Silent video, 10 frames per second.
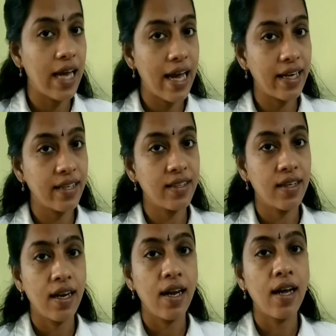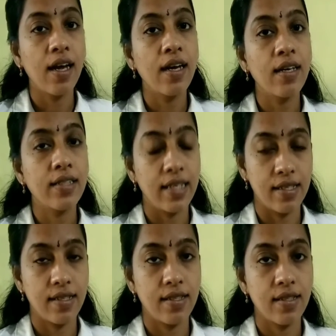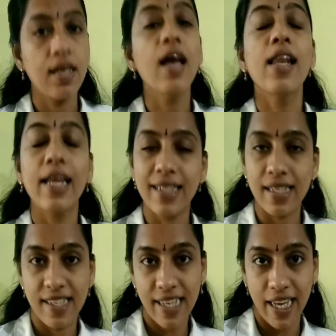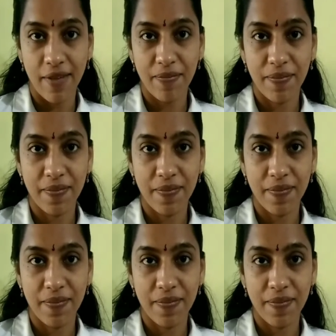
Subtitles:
line? Yes. Let us see.